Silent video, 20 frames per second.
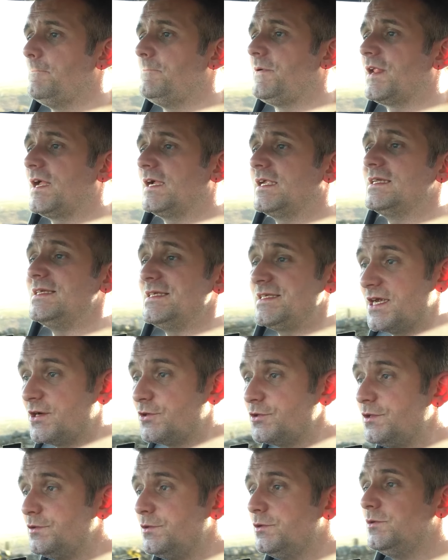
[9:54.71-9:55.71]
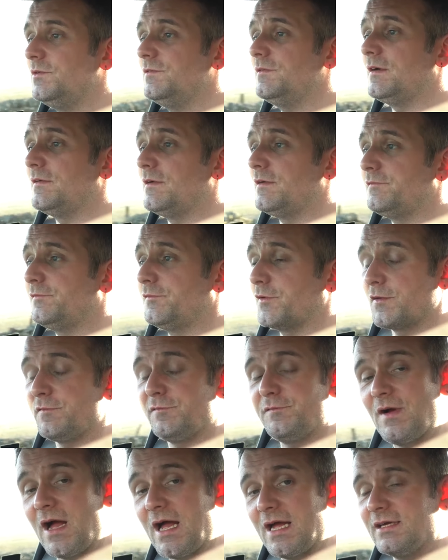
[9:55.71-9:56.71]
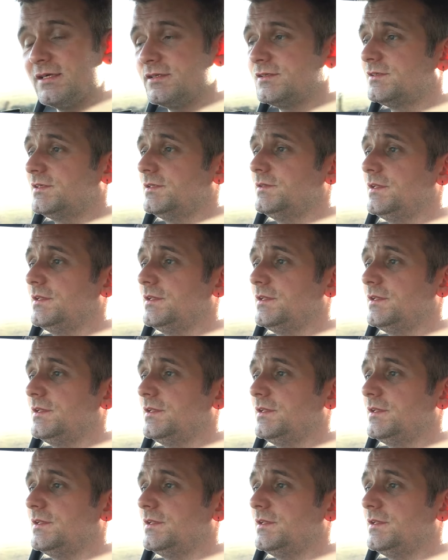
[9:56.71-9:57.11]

but I can tell you for a fact